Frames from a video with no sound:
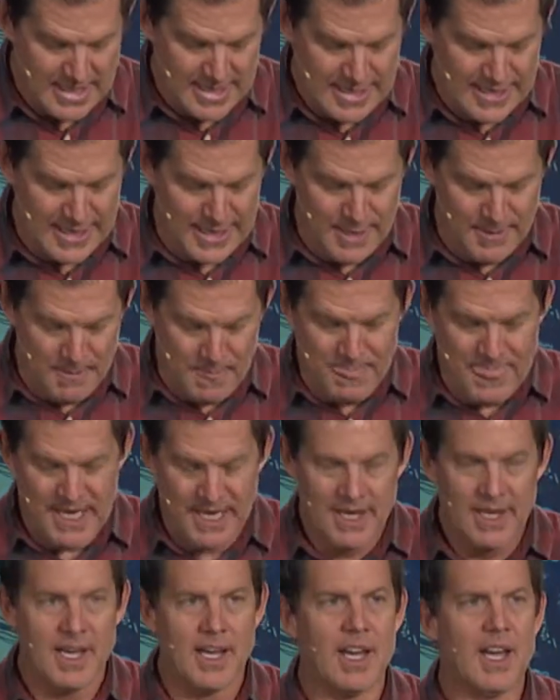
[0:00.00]
Um,
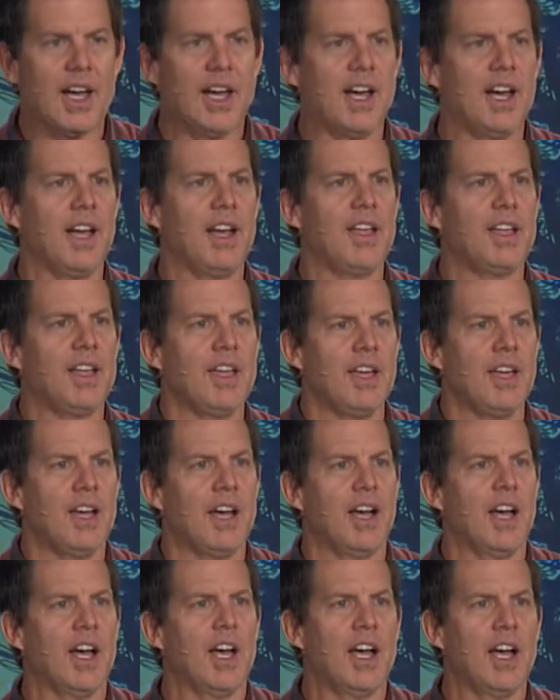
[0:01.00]
uh,
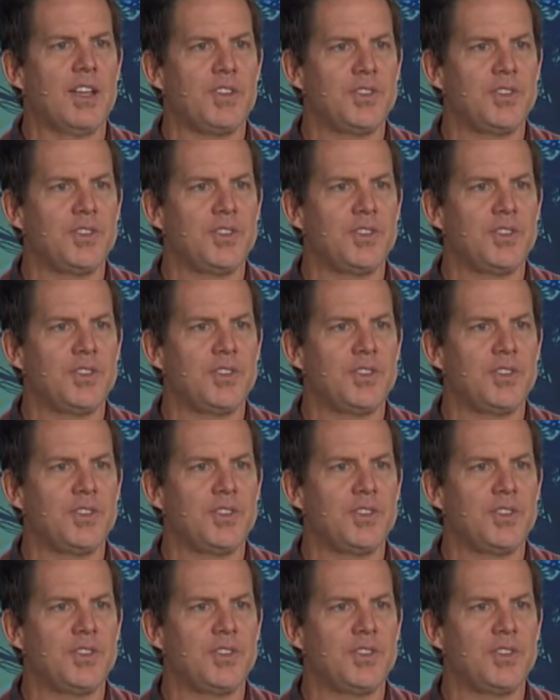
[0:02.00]
Uh,